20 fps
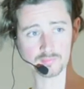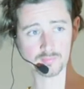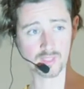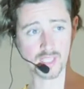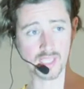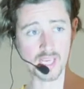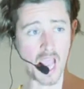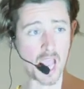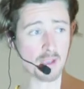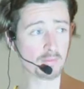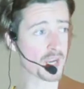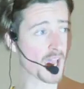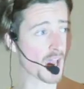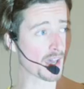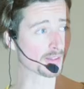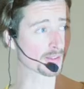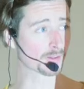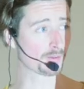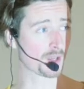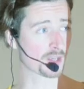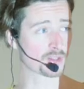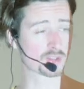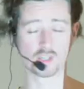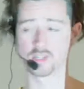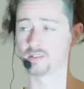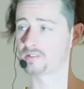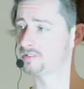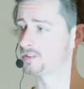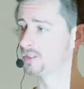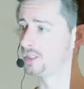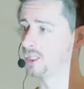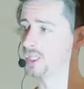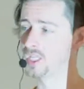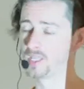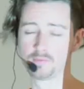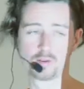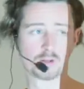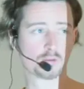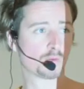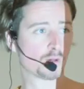Then I will ask questions.
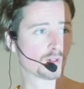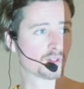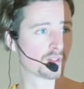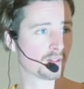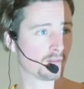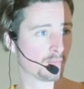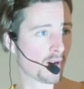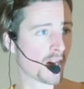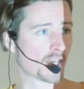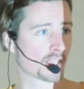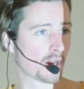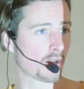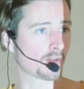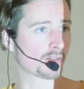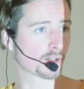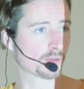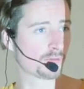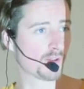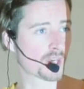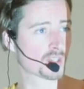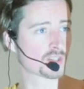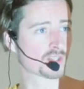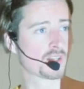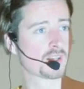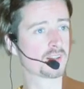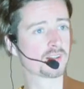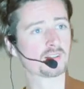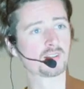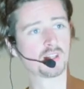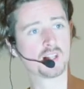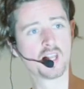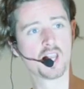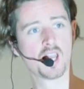He will write down the questions